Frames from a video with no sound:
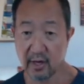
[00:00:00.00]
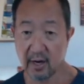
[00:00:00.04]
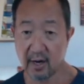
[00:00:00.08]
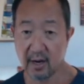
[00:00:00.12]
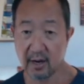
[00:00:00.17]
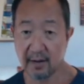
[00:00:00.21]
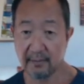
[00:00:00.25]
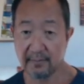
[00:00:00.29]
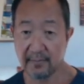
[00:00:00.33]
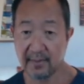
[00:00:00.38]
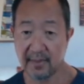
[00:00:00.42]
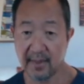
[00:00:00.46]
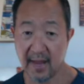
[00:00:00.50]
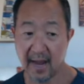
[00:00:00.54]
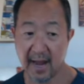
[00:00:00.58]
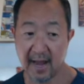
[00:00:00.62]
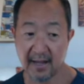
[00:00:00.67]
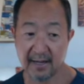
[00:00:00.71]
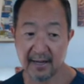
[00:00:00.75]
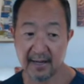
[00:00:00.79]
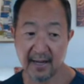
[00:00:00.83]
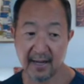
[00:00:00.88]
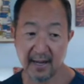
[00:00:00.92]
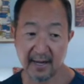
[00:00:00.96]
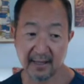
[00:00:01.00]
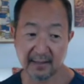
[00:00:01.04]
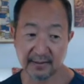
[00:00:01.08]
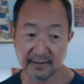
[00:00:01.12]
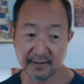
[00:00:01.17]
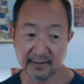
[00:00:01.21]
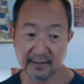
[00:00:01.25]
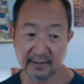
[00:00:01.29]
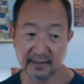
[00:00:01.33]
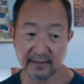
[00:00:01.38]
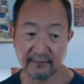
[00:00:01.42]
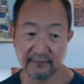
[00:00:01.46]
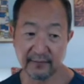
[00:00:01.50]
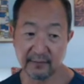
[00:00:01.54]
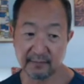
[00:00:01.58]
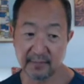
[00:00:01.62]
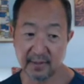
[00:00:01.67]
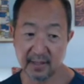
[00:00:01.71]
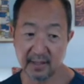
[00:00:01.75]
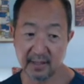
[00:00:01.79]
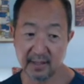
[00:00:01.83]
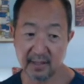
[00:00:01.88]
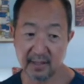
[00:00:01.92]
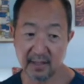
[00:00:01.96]
That has given
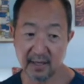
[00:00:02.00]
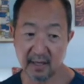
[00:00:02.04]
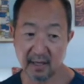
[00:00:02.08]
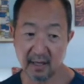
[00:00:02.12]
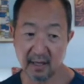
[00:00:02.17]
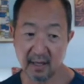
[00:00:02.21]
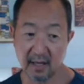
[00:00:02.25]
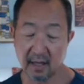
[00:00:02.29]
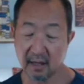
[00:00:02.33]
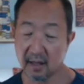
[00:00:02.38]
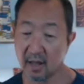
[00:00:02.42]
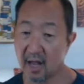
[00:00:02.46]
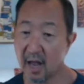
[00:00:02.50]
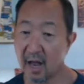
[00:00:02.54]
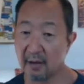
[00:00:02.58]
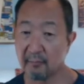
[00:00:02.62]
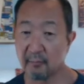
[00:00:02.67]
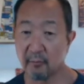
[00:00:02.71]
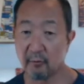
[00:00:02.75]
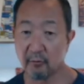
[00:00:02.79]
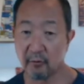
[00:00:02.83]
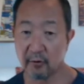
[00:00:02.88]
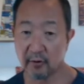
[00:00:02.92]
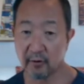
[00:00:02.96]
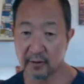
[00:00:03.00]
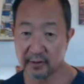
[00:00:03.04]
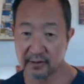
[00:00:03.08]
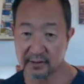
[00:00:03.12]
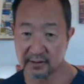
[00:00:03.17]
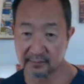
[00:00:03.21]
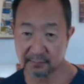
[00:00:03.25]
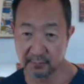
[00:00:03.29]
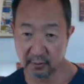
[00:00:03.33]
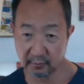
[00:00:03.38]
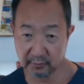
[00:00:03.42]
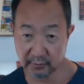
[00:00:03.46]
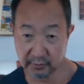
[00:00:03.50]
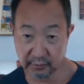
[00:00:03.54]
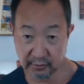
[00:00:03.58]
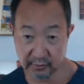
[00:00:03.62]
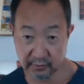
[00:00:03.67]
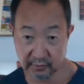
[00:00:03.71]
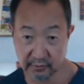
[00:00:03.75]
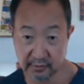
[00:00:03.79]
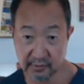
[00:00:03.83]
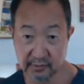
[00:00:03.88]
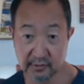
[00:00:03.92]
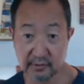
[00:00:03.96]
me a lot more
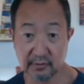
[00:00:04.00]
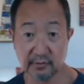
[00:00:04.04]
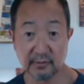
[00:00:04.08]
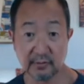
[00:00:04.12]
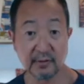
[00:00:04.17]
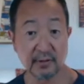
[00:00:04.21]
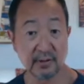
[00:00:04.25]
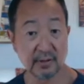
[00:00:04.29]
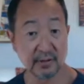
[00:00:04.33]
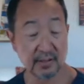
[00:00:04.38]
exposure to